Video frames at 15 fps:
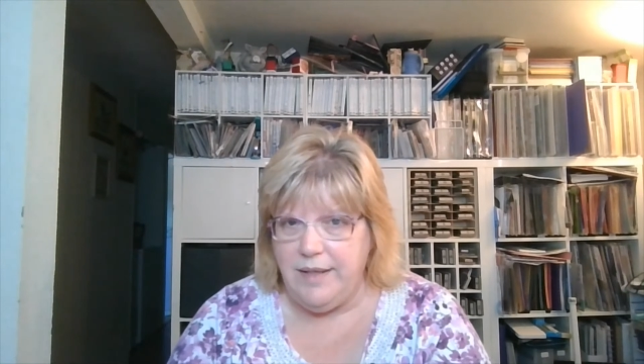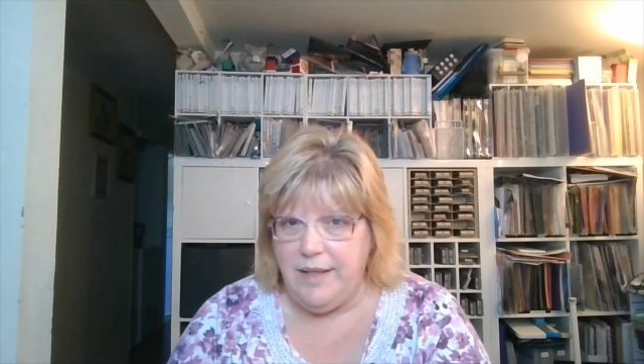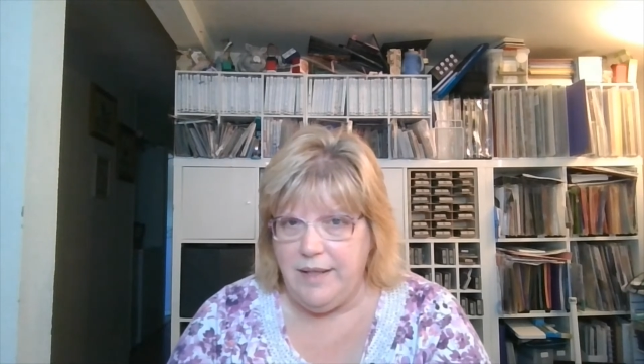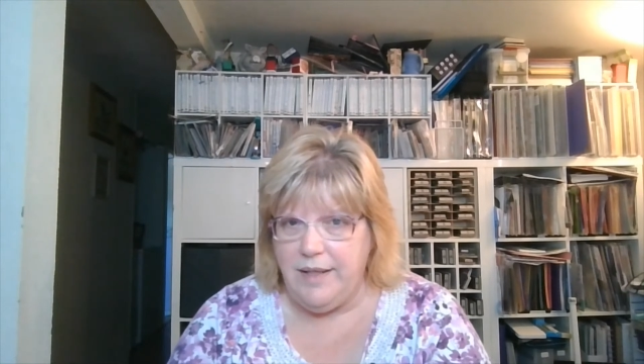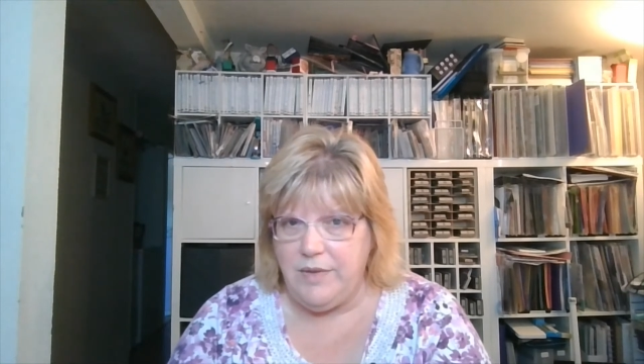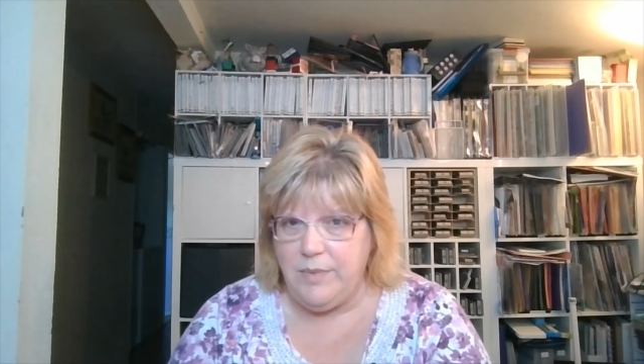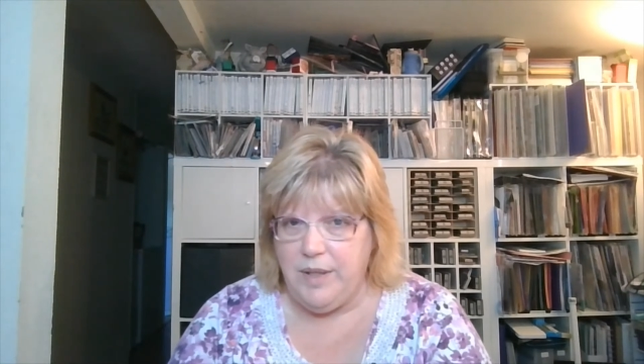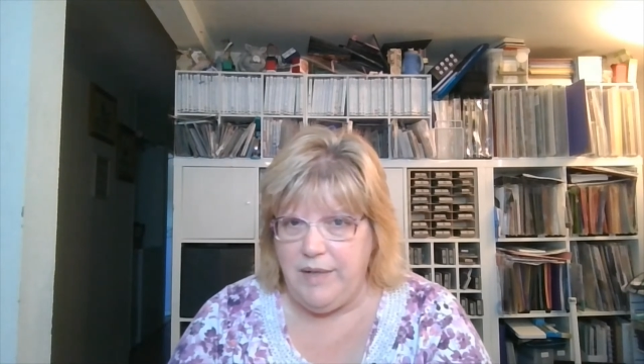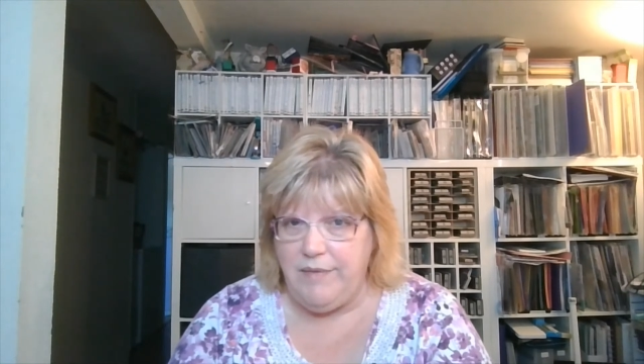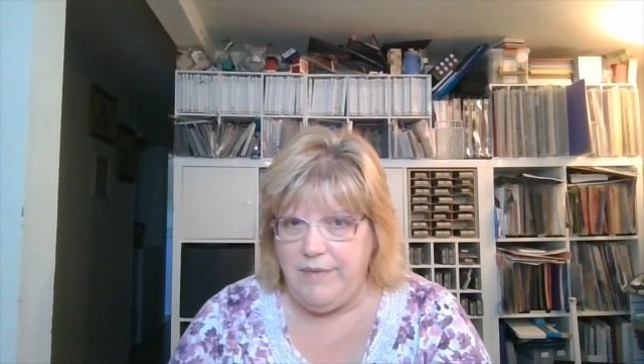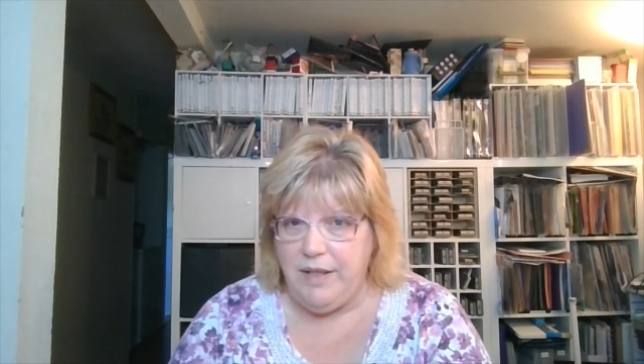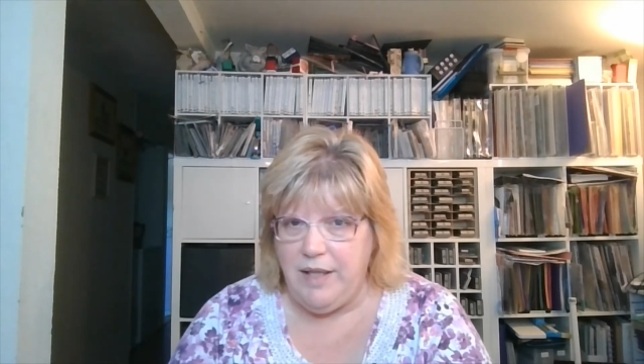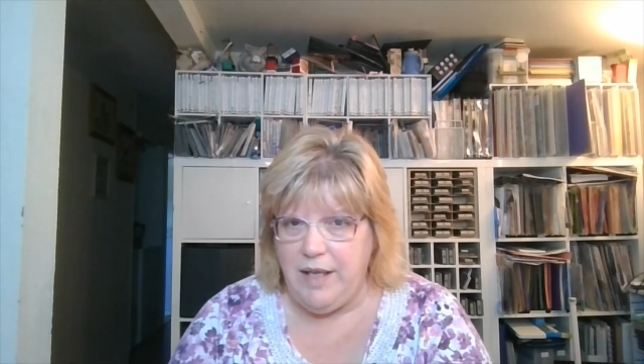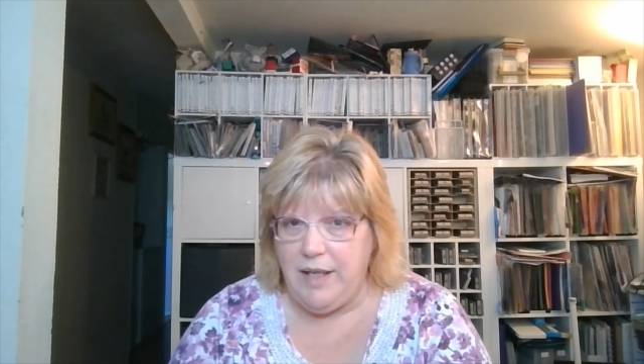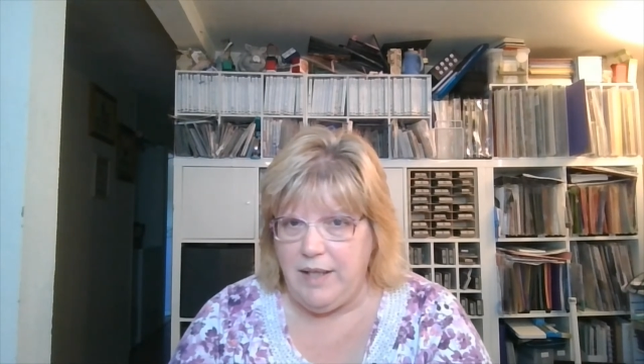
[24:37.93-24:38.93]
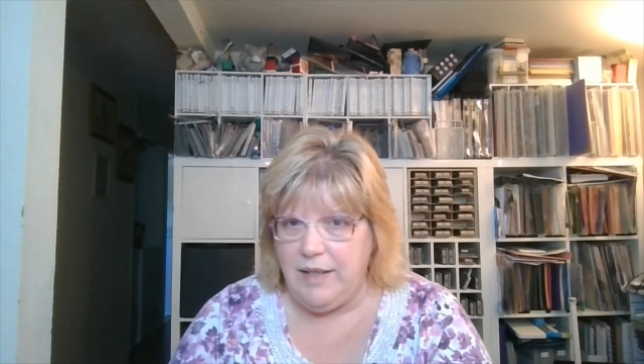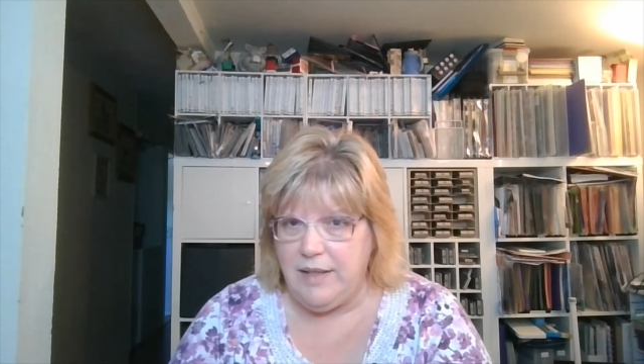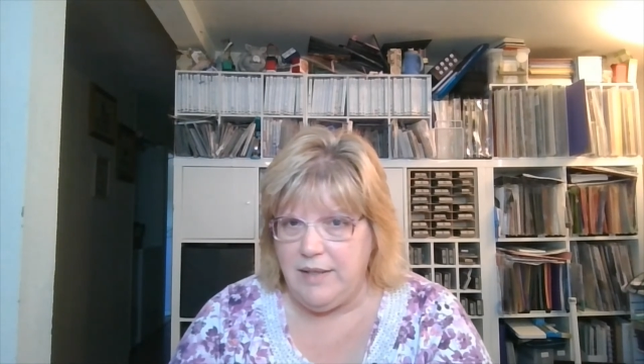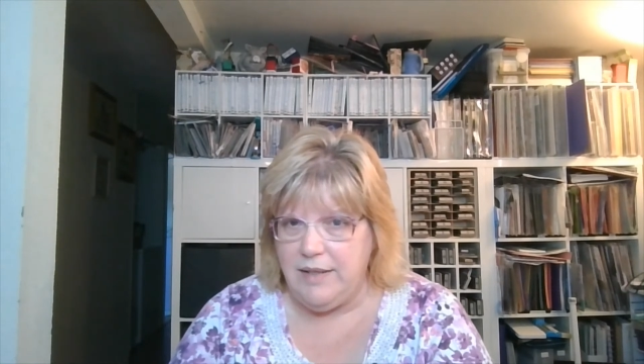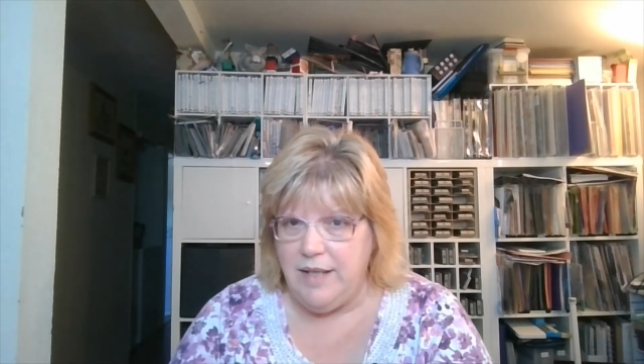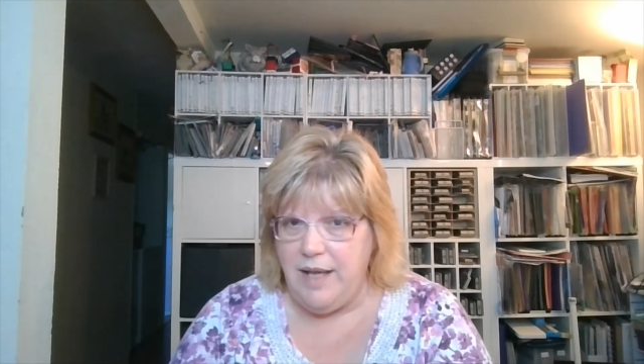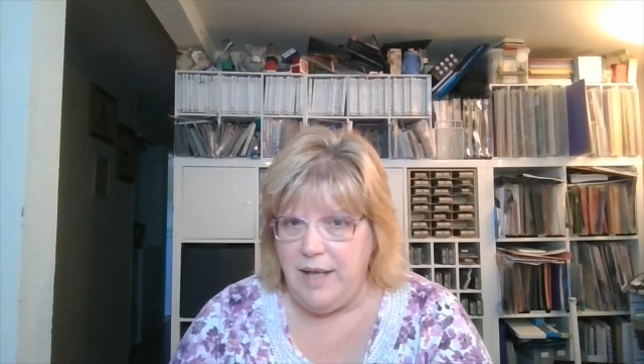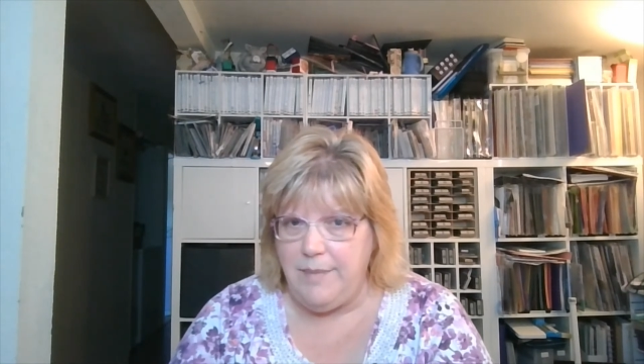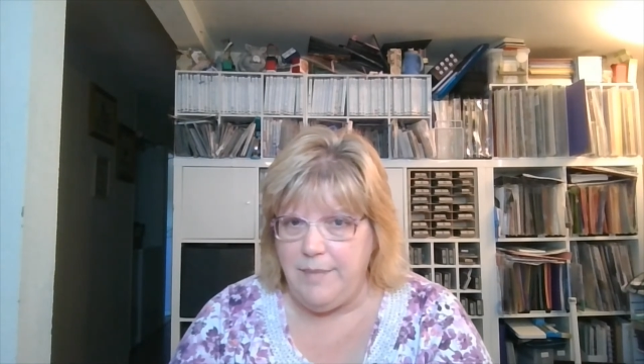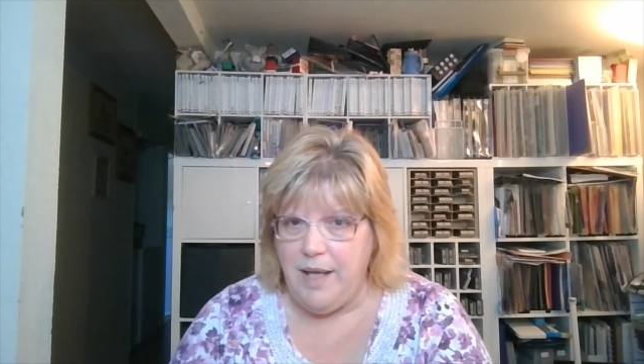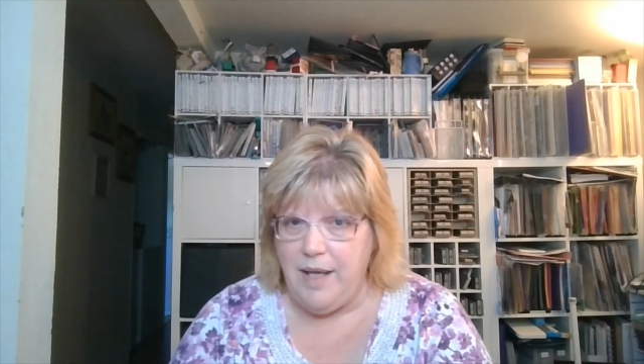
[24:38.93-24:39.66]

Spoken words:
it's what I feel like at the time.